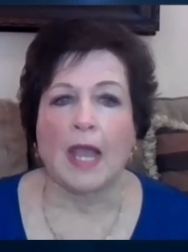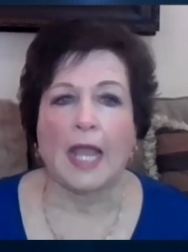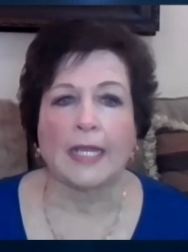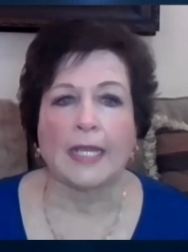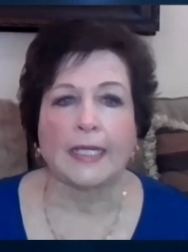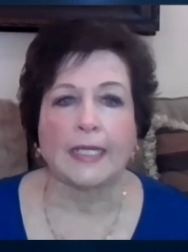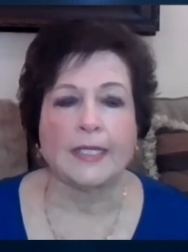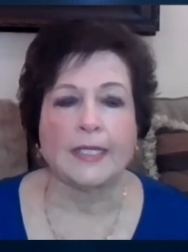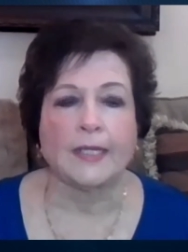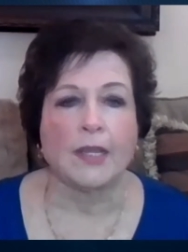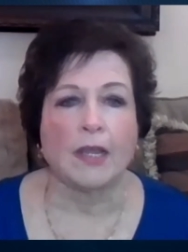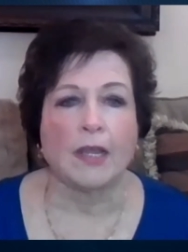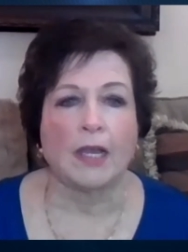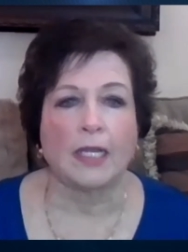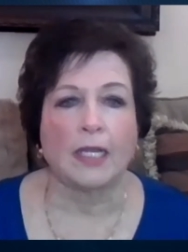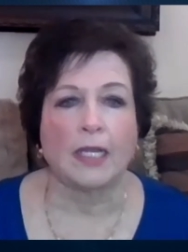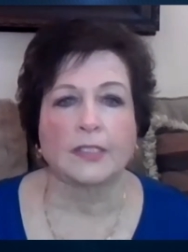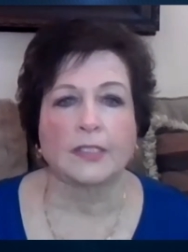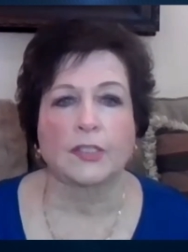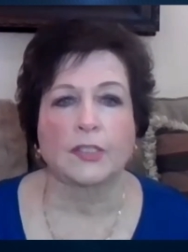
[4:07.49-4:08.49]
I
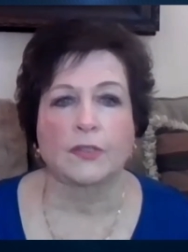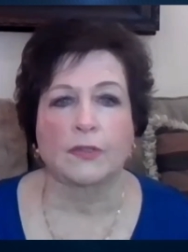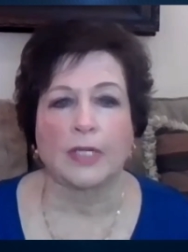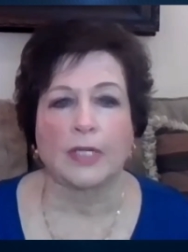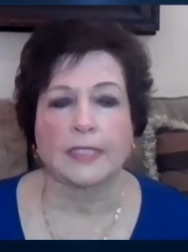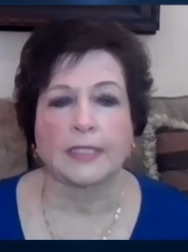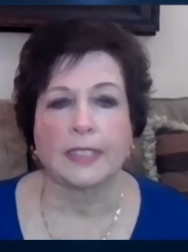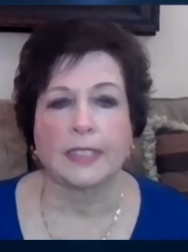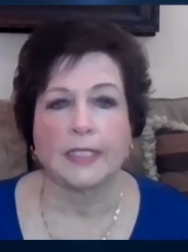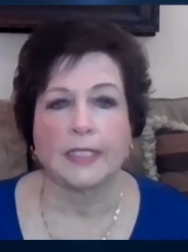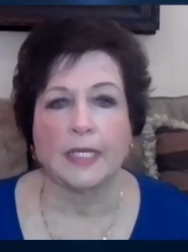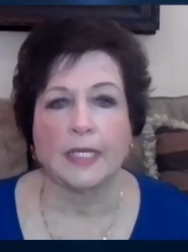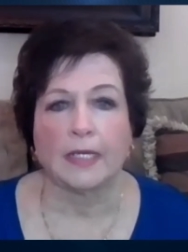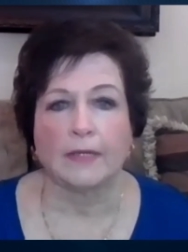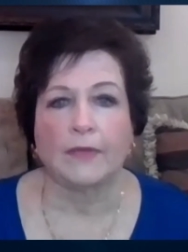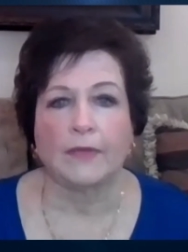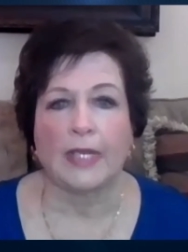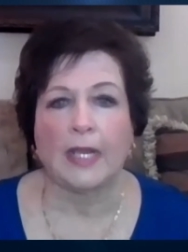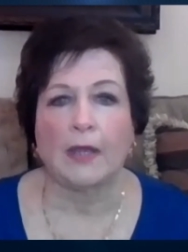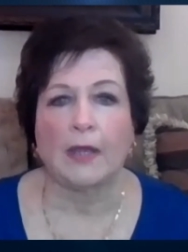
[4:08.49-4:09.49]
cannot stress
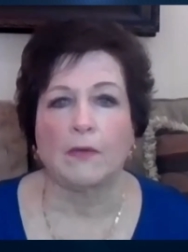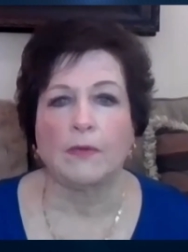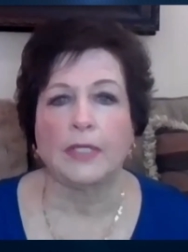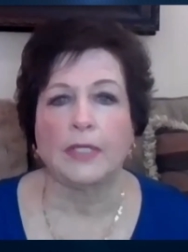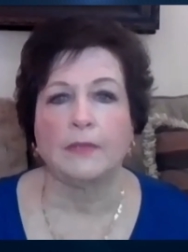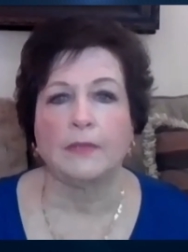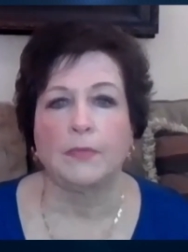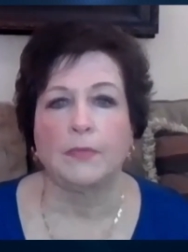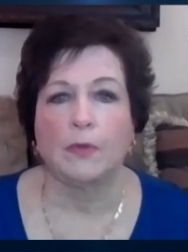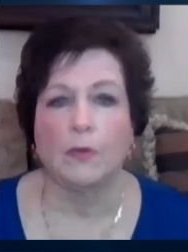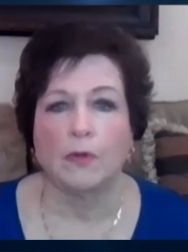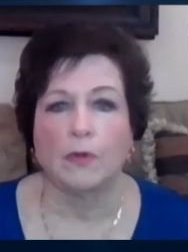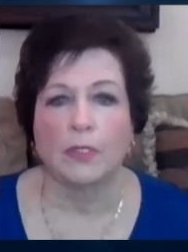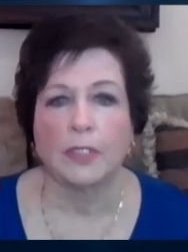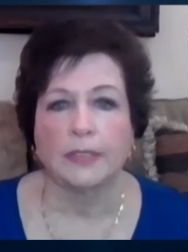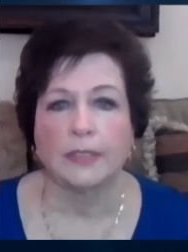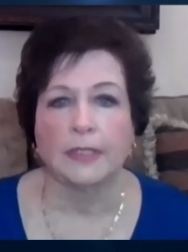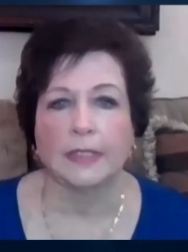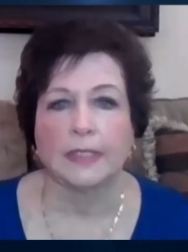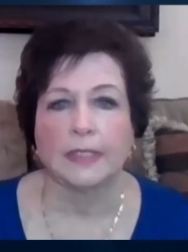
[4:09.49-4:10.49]
enough how
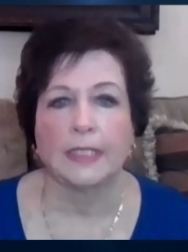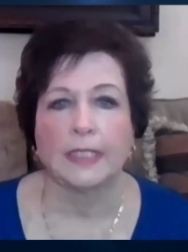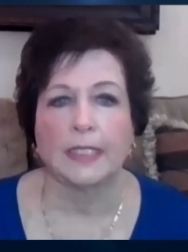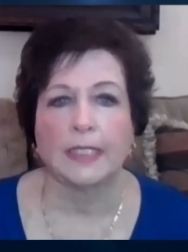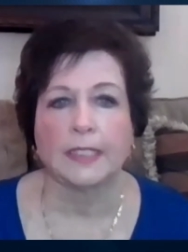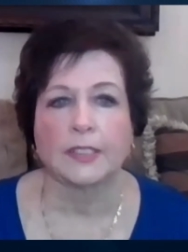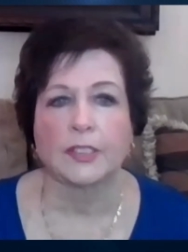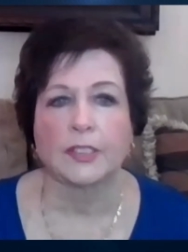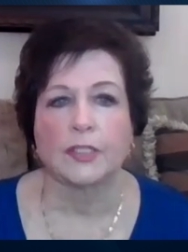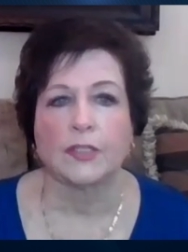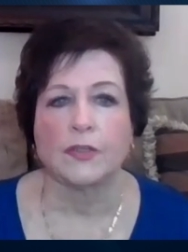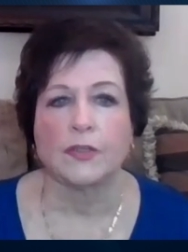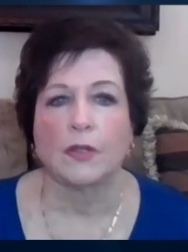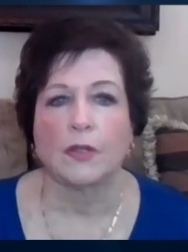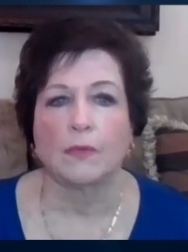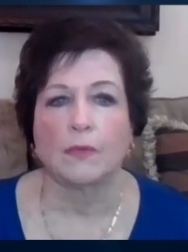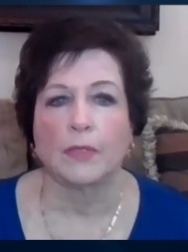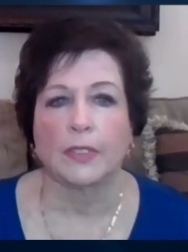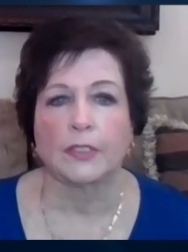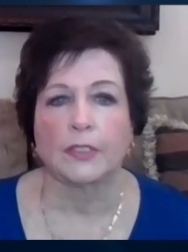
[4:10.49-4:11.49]
important it is to
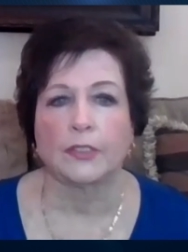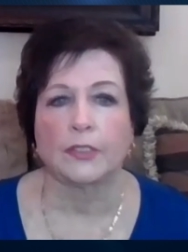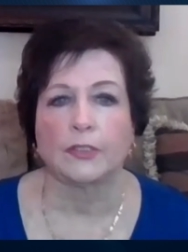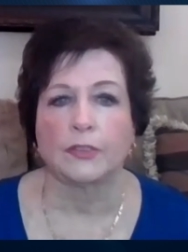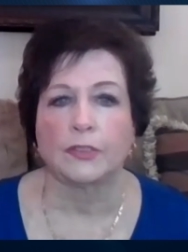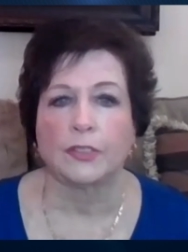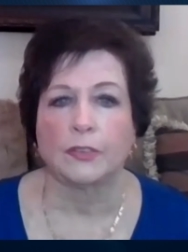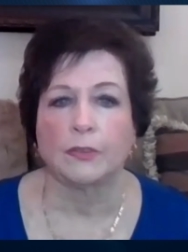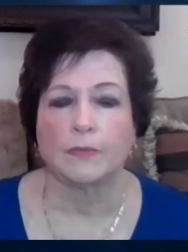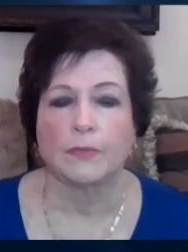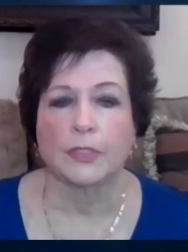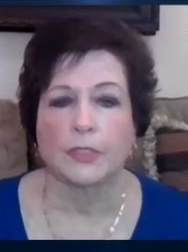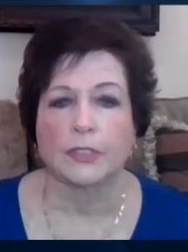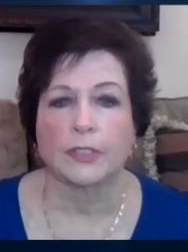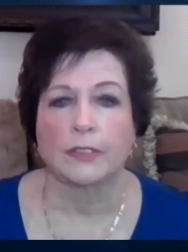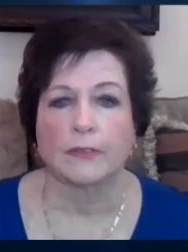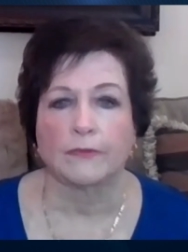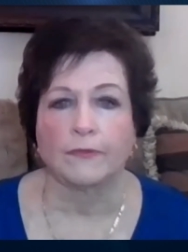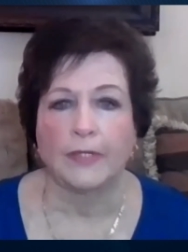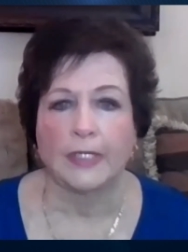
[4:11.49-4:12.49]
know whether your
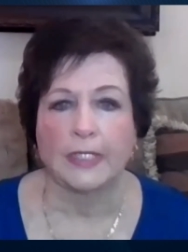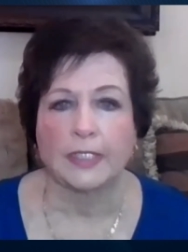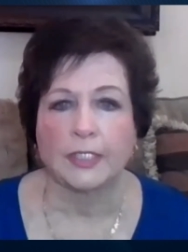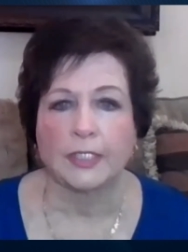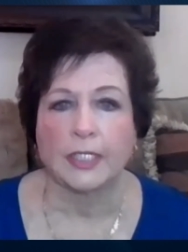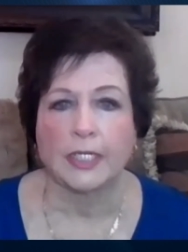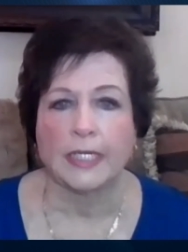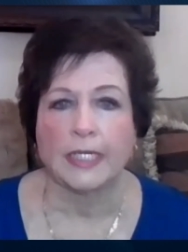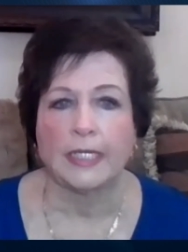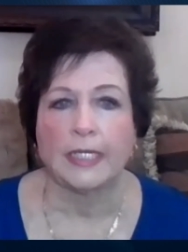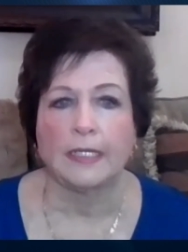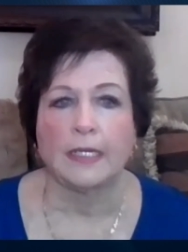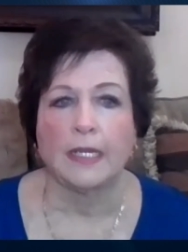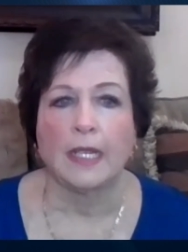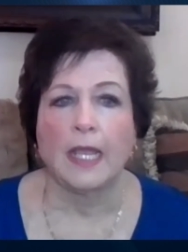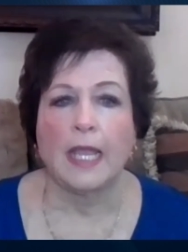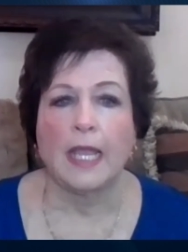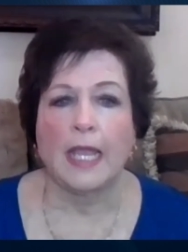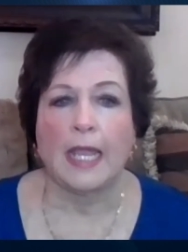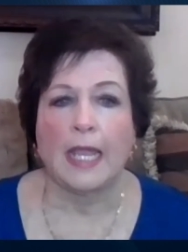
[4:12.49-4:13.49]
tumors are functioning